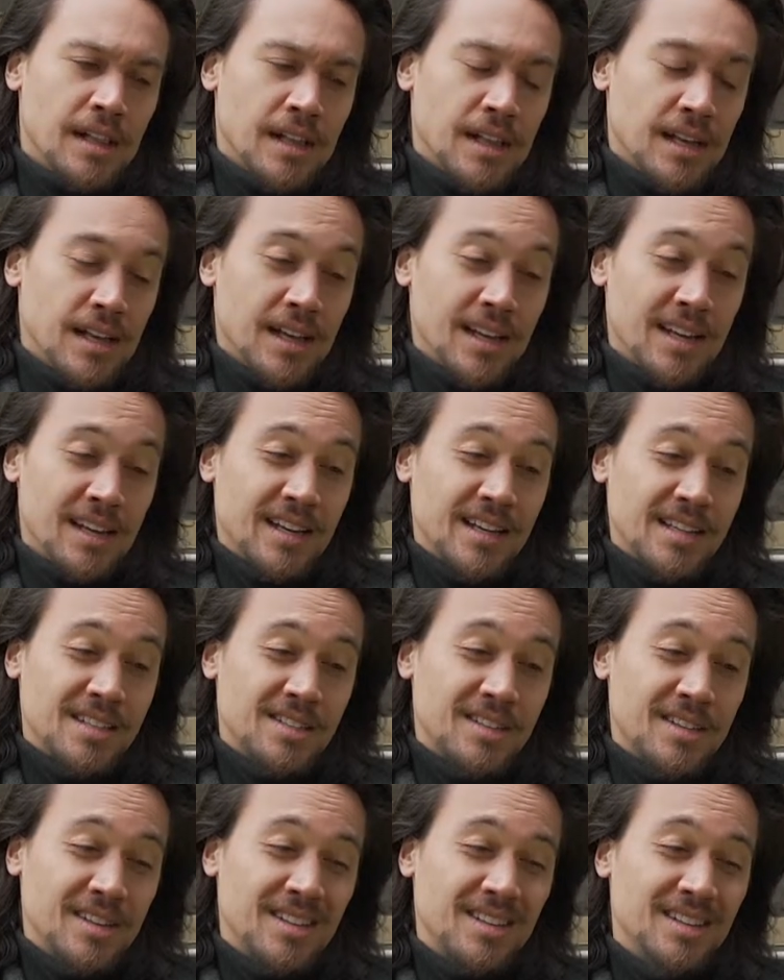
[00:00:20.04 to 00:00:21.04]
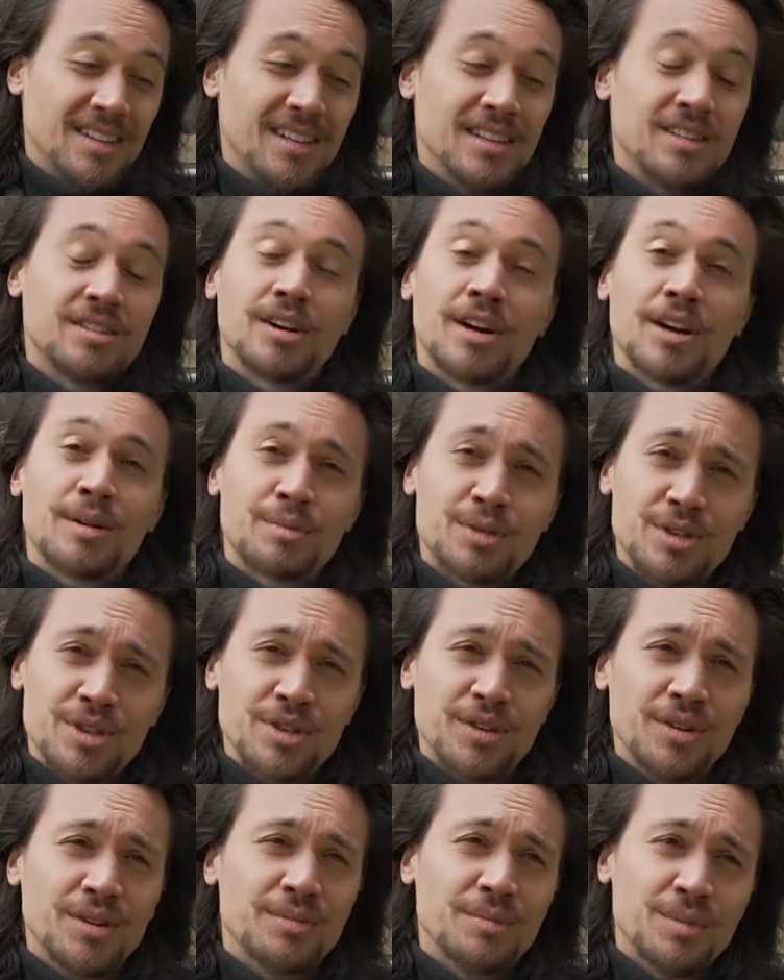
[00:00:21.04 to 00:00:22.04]
And I studied guitar,
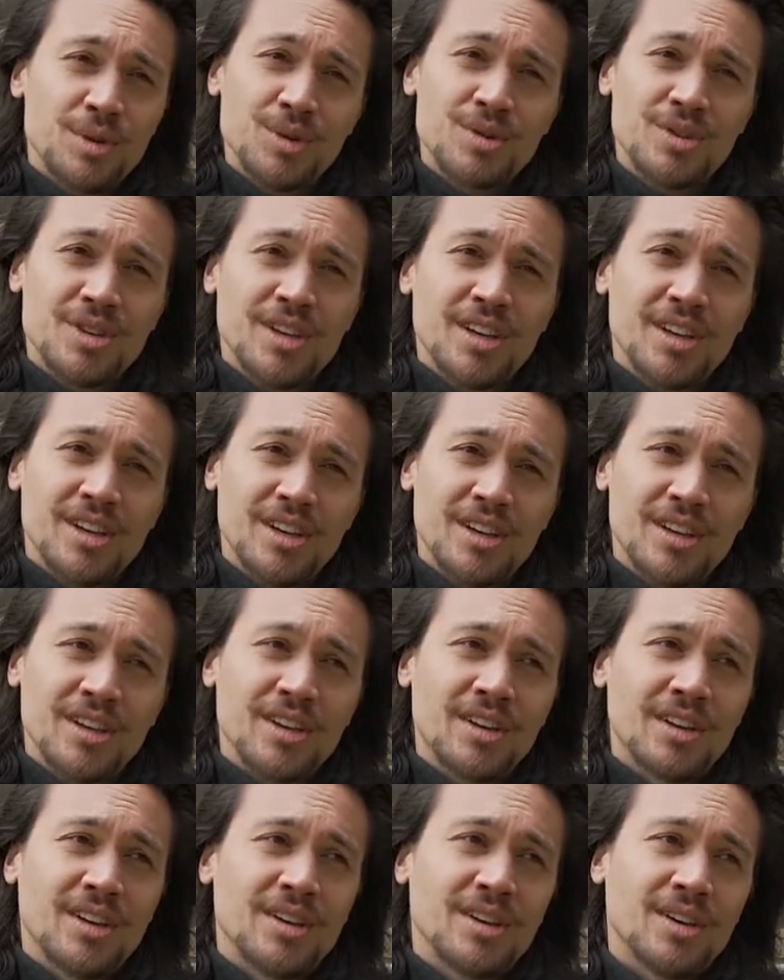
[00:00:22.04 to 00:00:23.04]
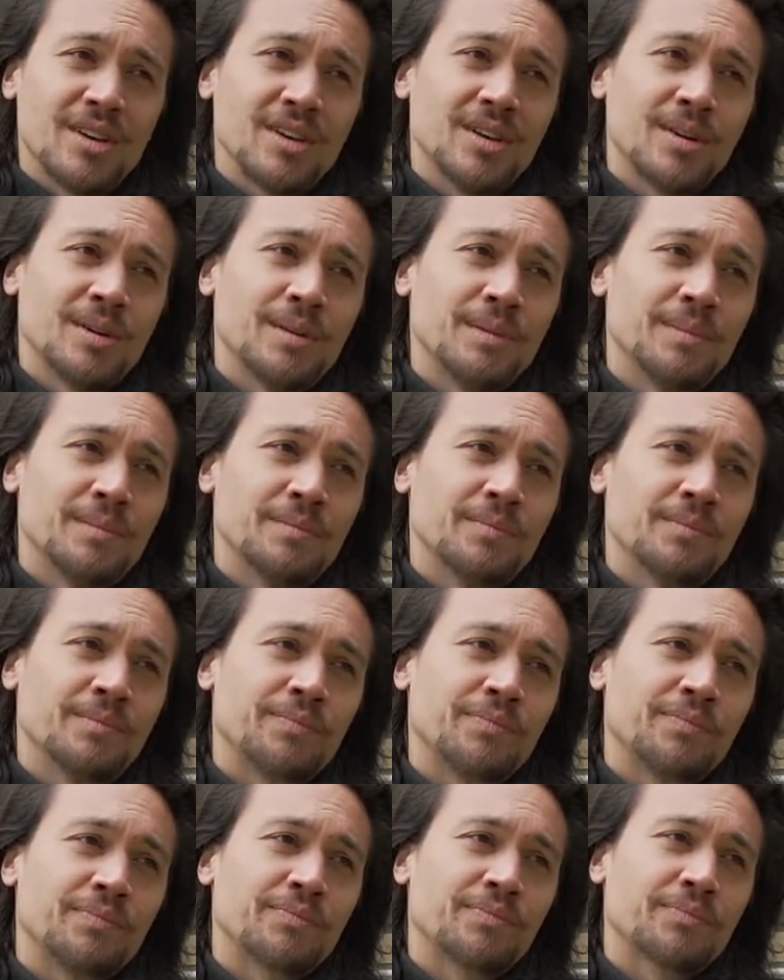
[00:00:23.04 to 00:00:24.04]
Brazilian music,
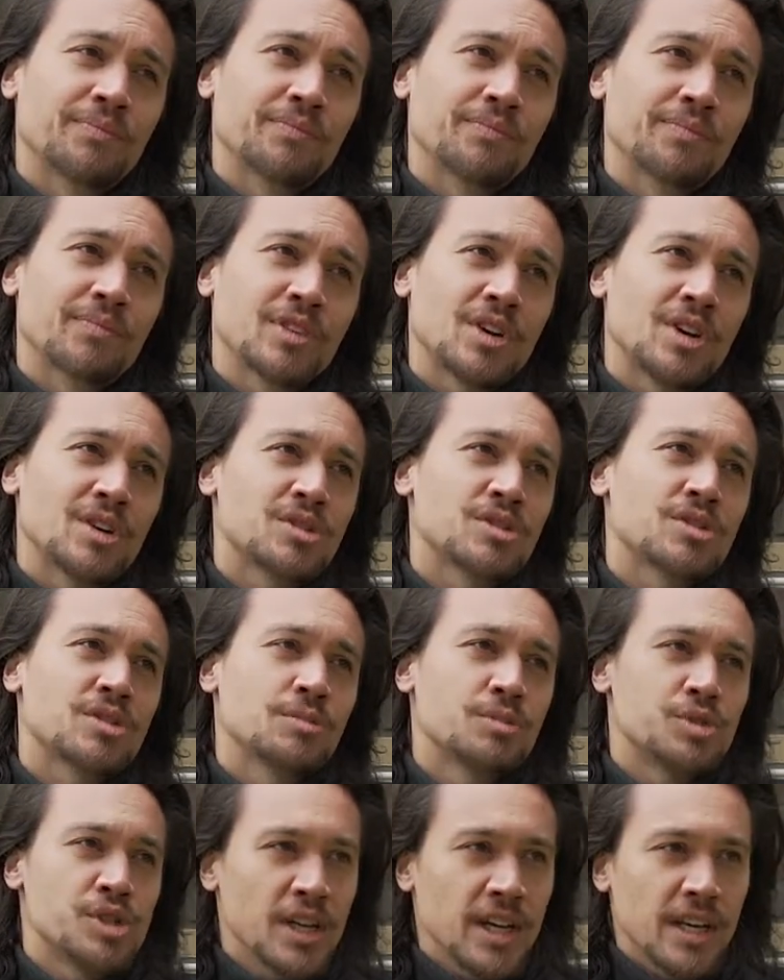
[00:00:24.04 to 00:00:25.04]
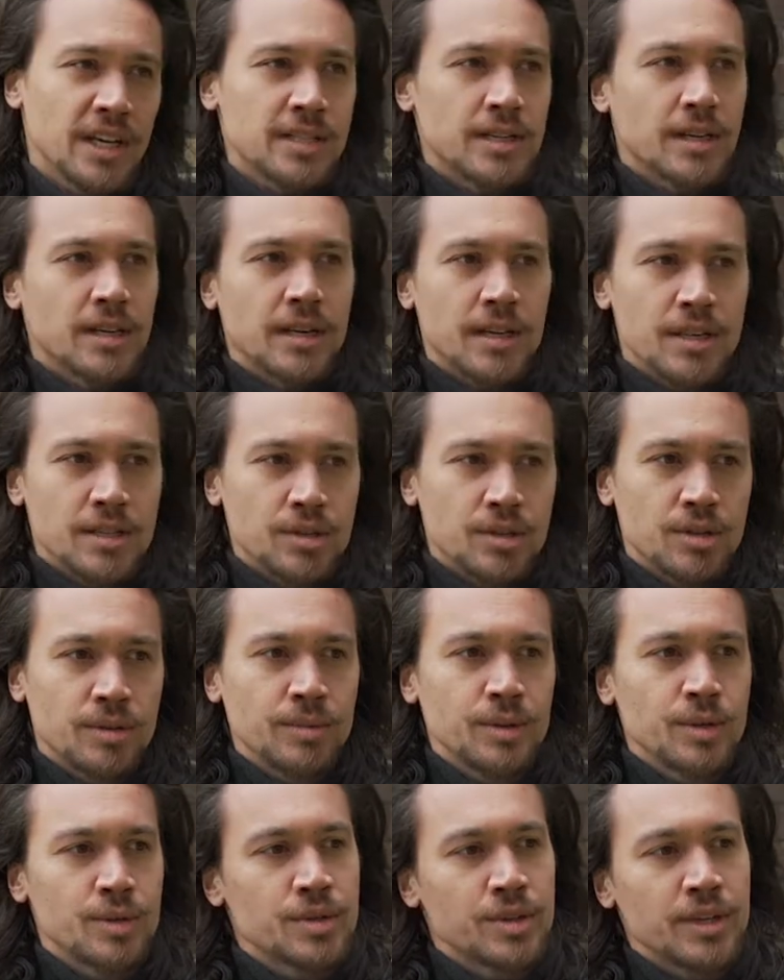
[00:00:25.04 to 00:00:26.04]
also some jazz and classical
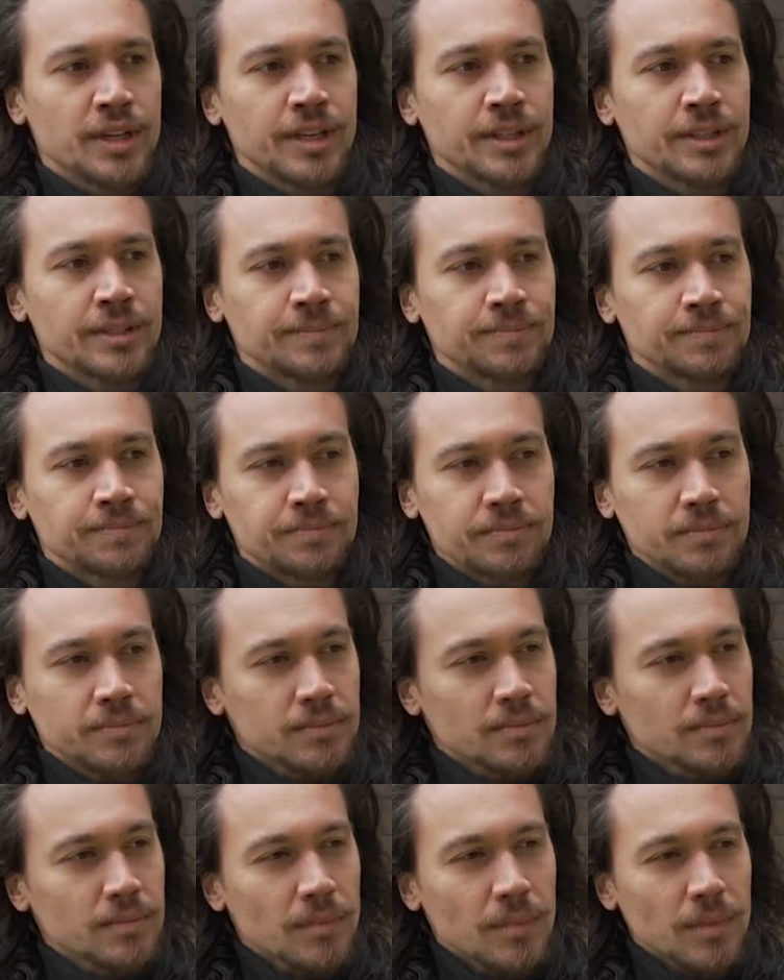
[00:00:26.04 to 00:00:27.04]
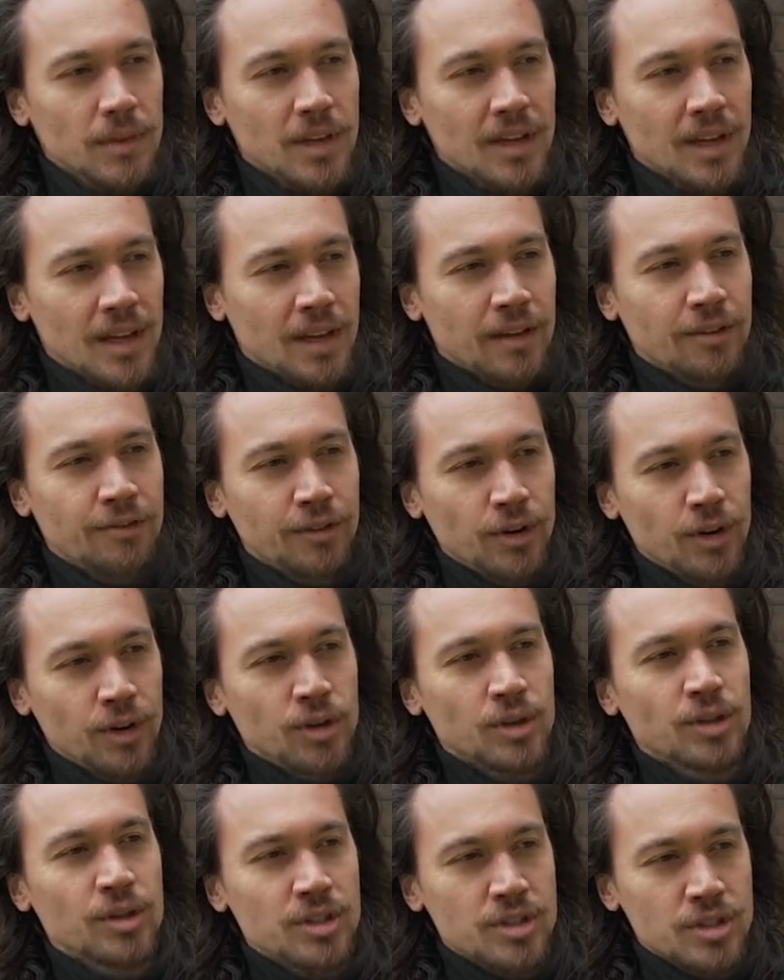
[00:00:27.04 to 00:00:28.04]
music. And I
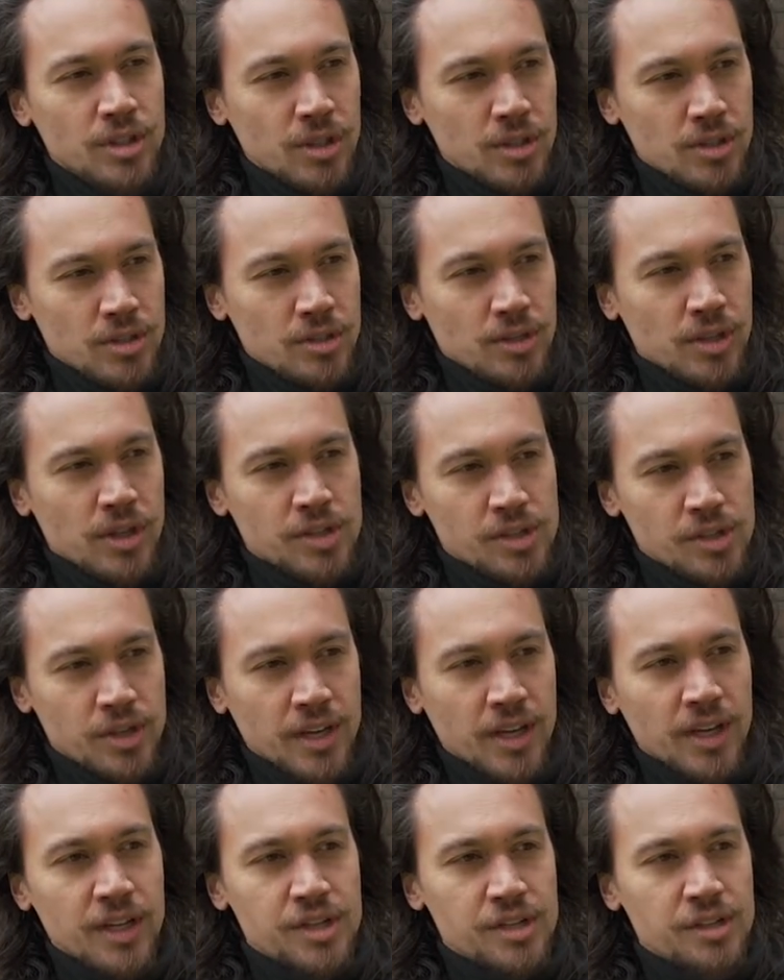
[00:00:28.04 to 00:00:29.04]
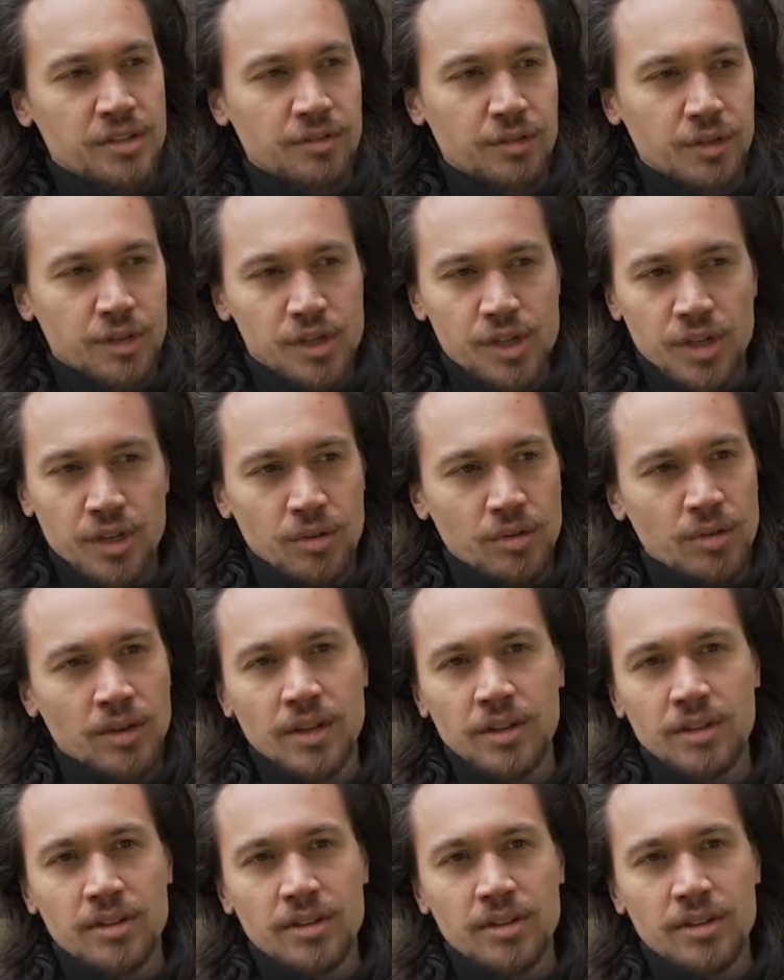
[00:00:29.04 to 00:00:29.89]
focused also on education for children and